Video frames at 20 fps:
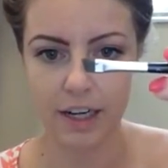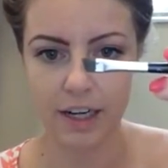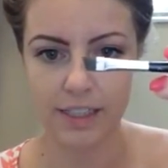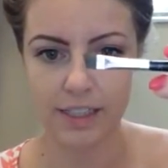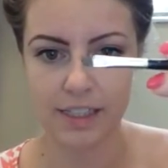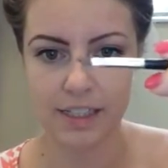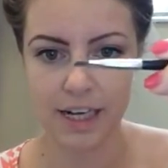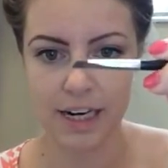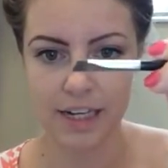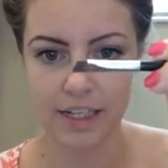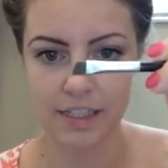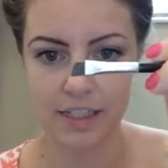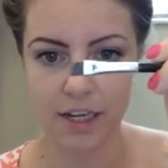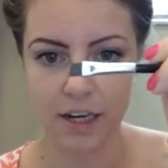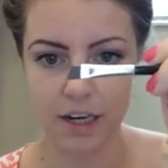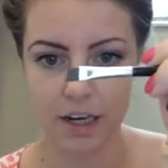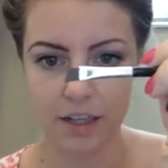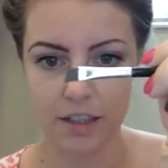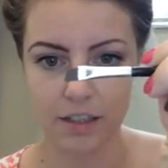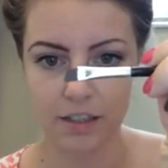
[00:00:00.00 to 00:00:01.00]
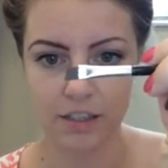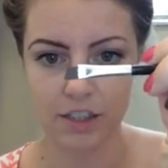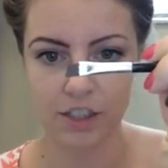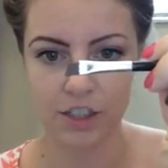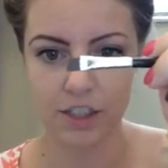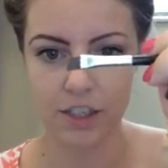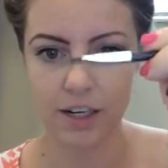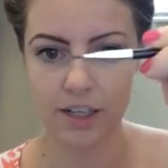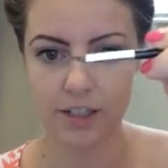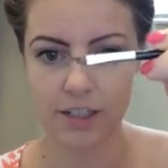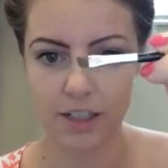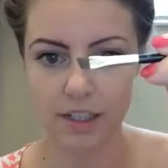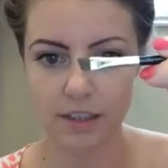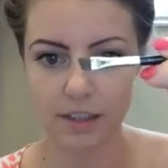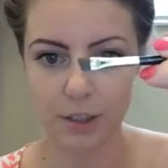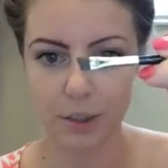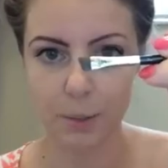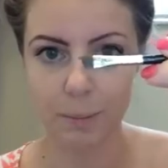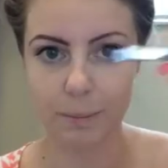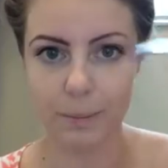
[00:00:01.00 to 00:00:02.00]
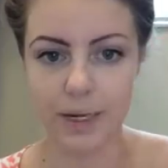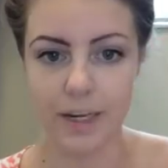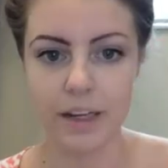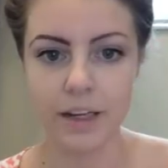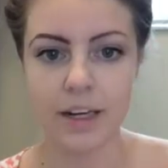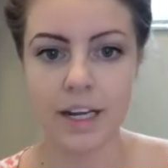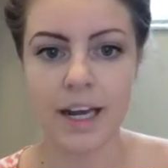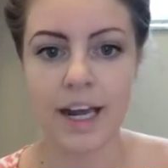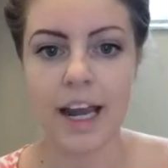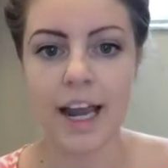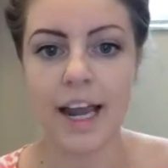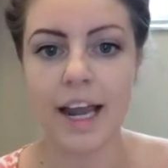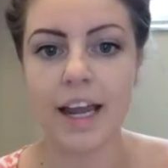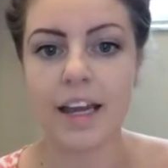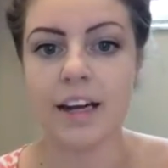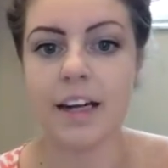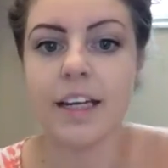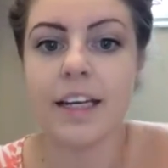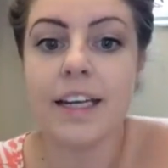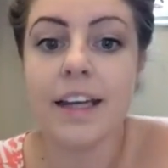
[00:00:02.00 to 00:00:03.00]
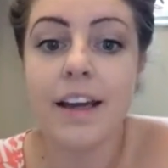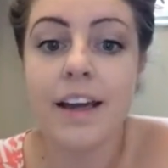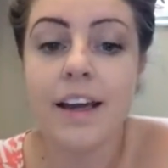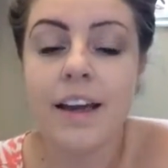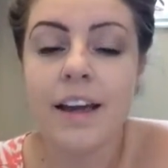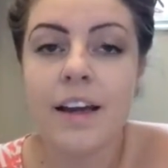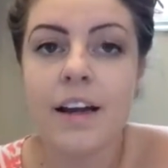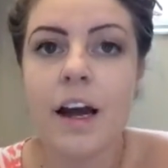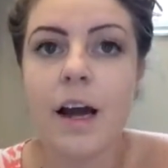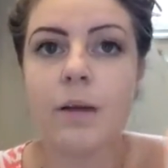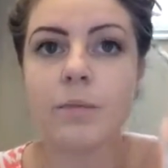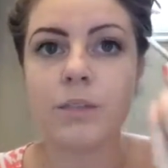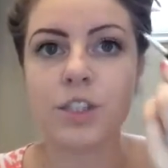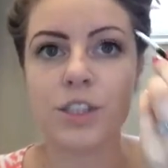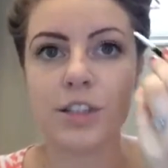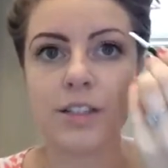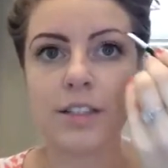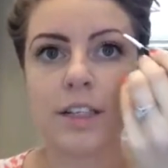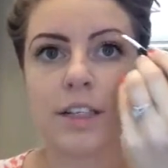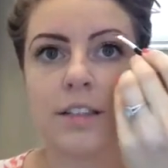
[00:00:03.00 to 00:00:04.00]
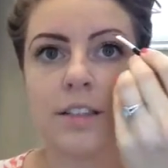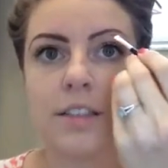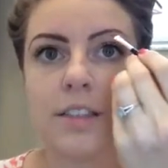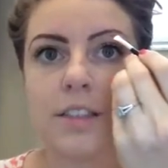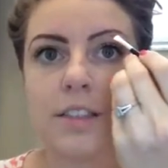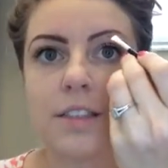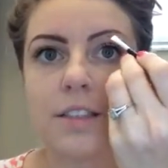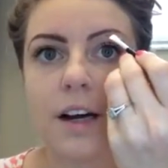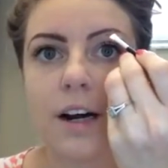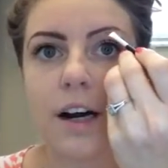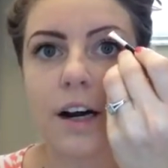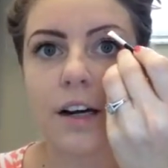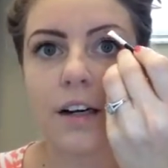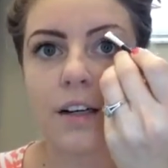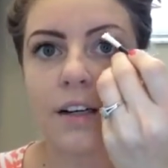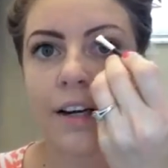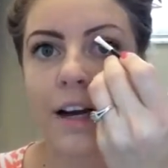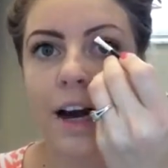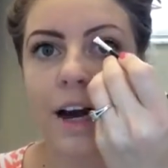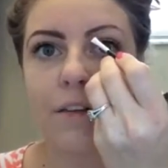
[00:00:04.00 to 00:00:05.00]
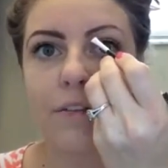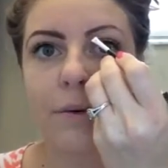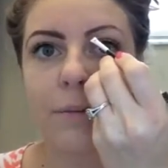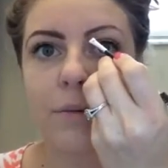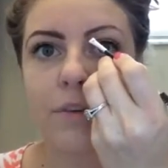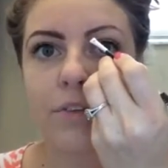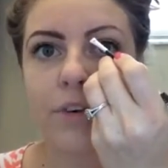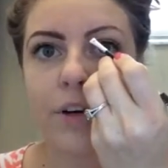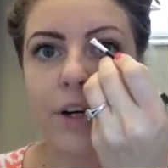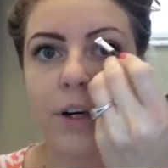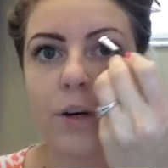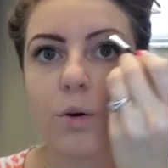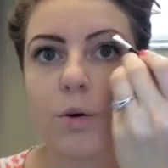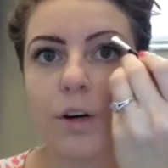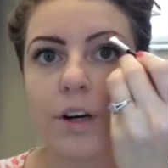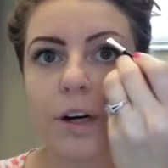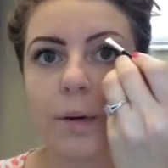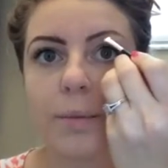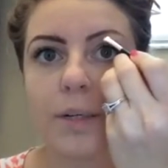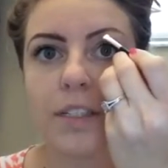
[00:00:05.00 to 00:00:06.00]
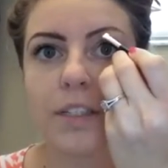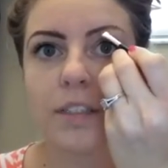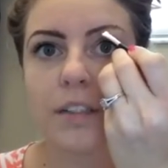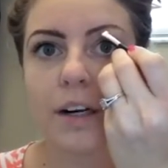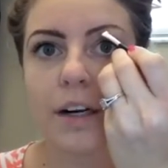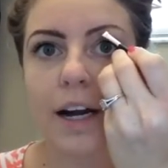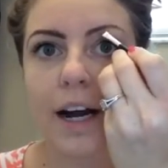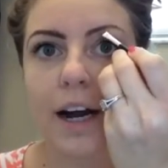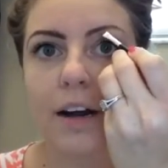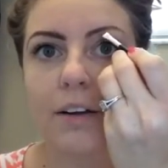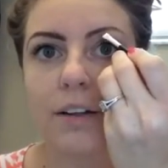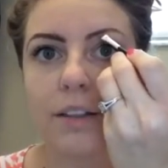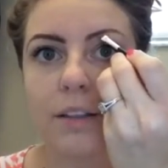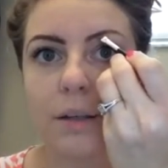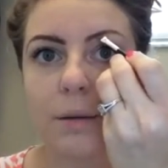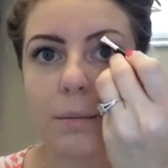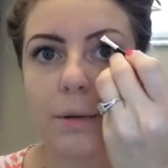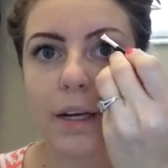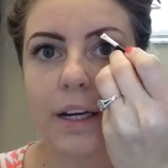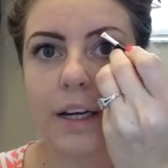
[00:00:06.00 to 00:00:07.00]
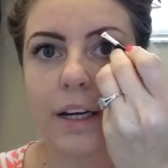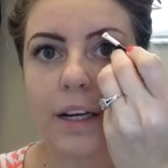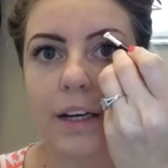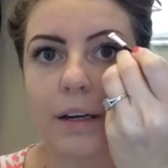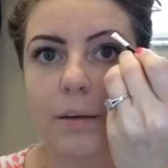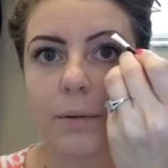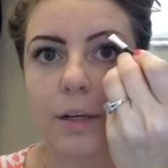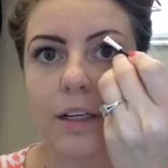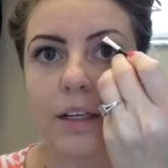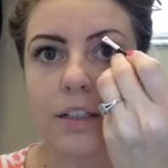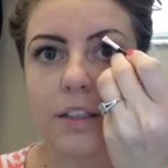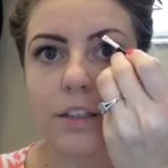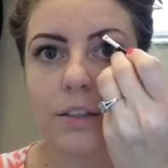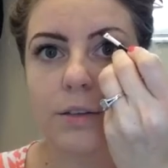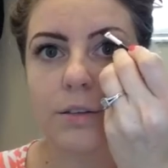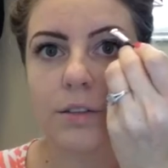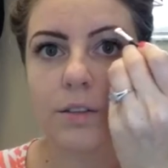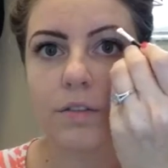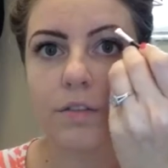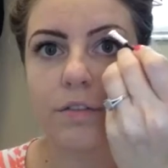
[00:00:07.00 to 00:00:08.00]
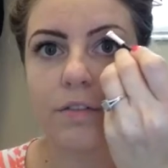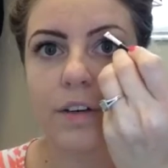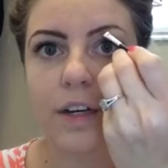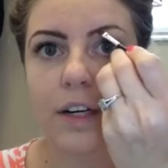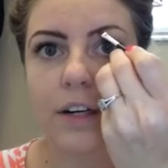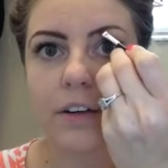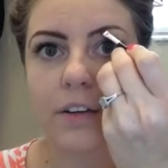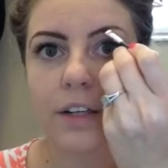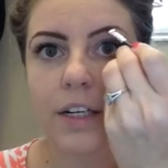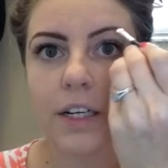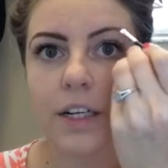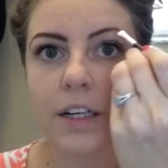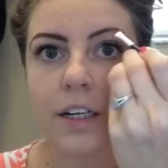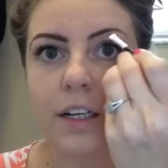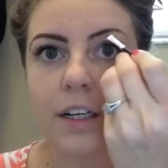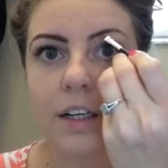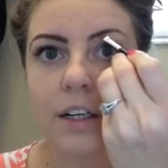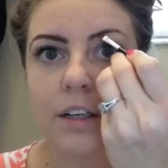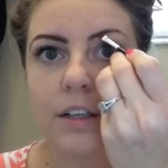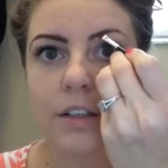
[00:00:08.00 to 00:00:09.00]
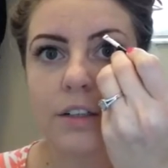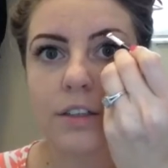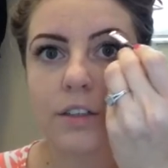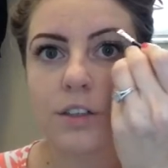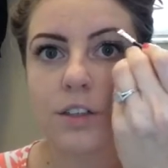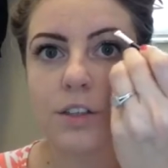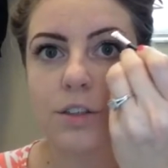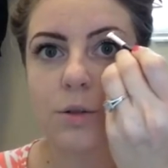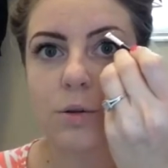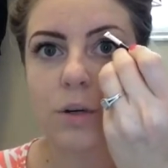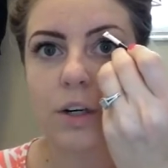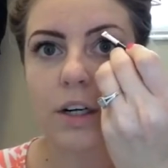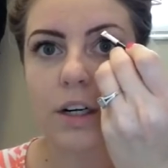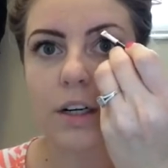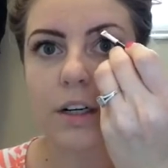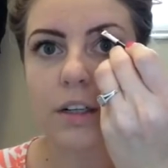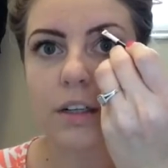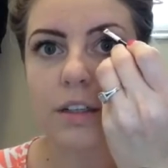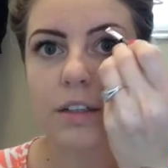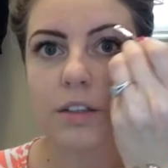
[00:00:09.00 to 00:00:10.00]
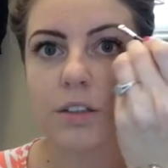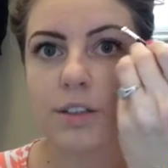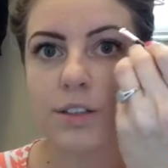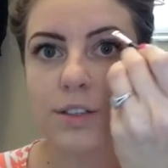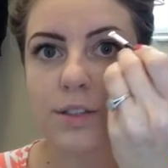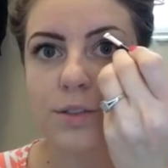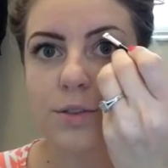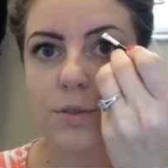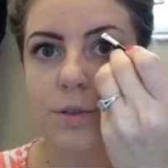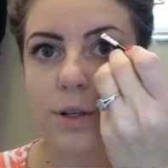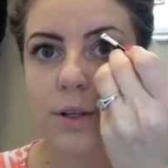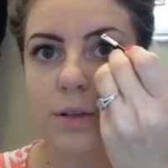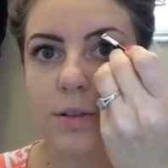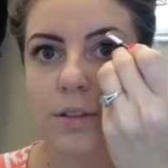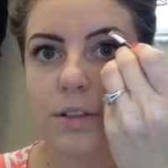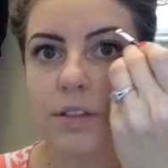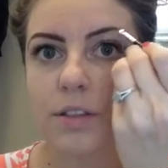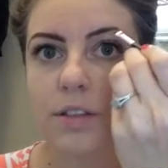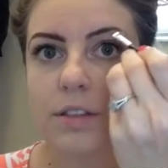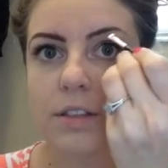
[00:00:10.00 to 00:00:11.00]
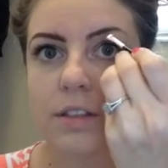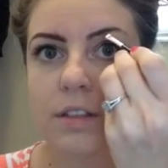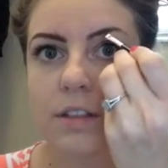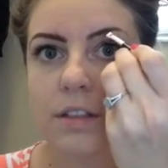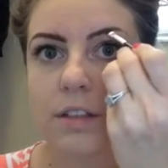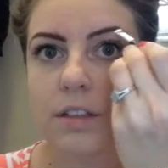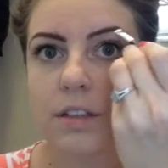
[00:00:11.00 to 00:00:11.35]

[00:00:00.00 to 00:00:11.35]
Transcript: it's not a ton, it's just a little bit. And again, I'm just gonna start not from the very corner. I'm gonna start out a little bit and I'm gonna use very short strokes